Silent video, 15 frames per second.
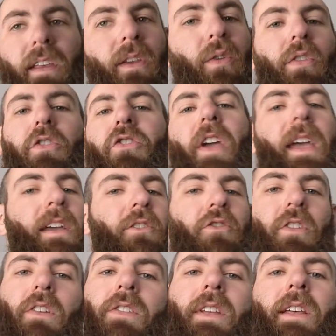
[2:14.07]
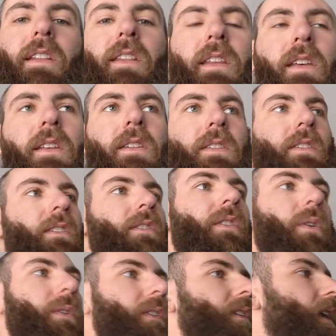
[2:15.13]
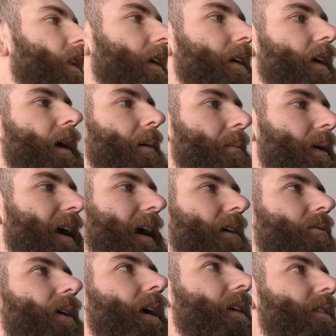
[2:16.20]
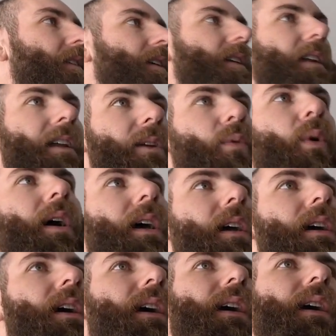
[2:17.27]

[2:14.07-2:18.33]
use a chain just like this, so it's not like I'm half-assing it in any way.